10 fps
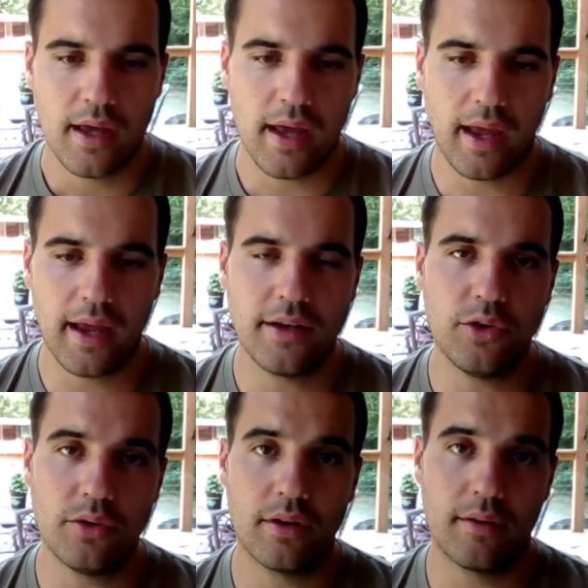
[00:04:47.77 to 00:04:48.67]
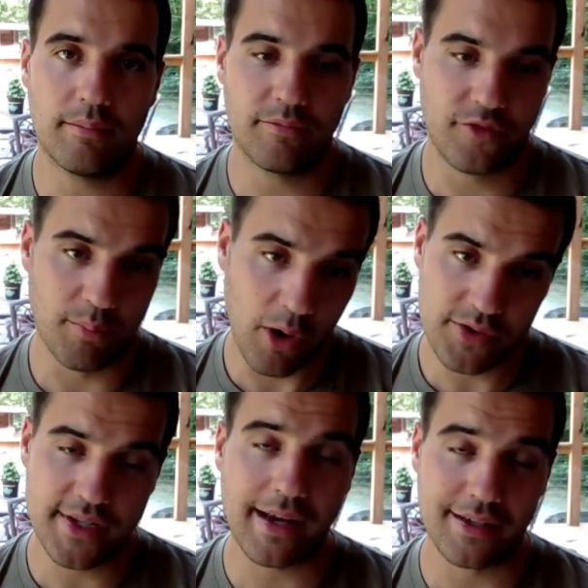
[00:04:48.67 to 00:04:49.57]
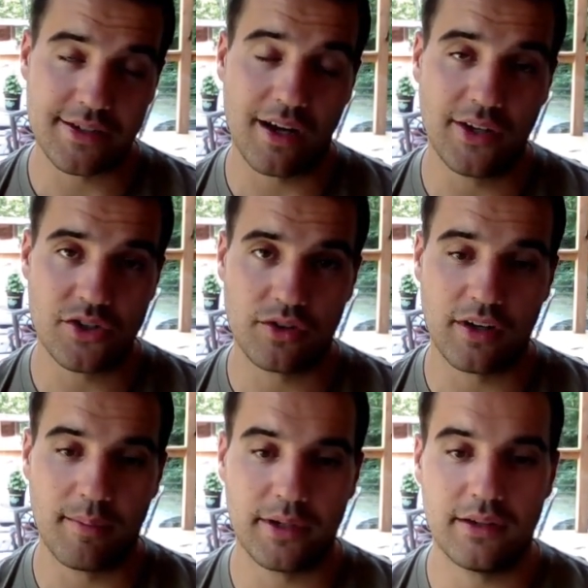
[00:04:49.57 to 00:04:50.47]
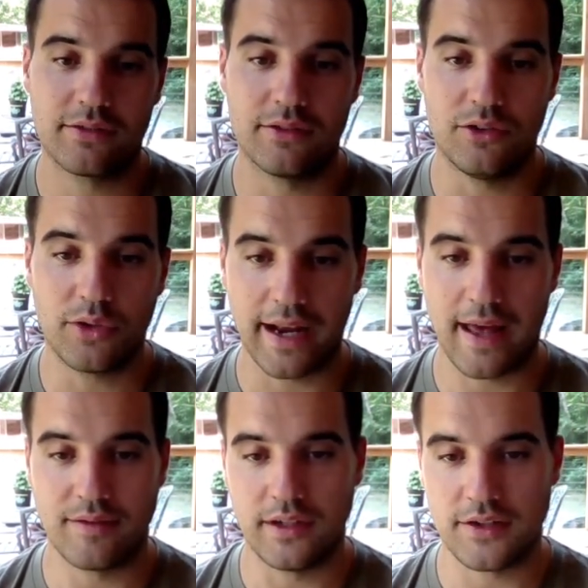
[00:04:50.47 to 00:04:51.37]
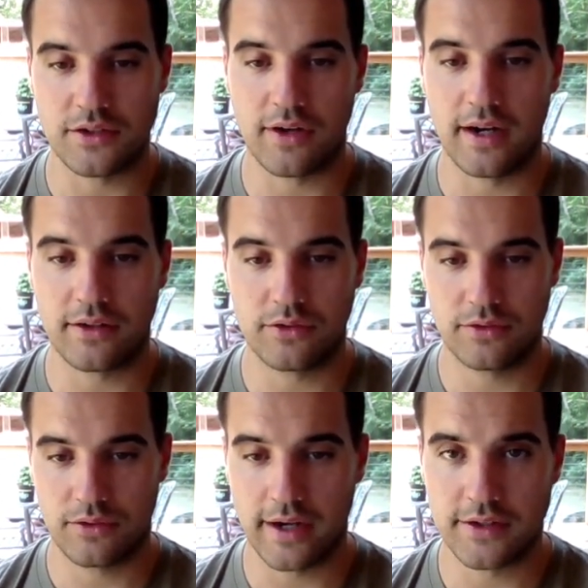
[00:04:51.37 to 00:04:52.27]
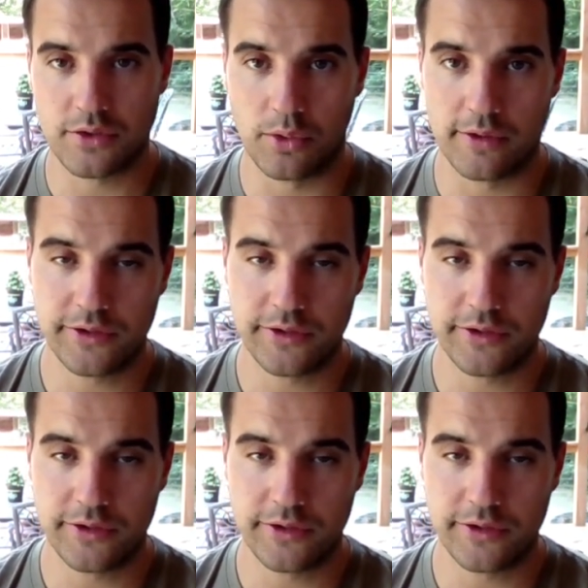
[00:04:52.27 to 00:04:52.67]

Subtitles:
And for most debt consolidation companies, you got to have a decent credit score.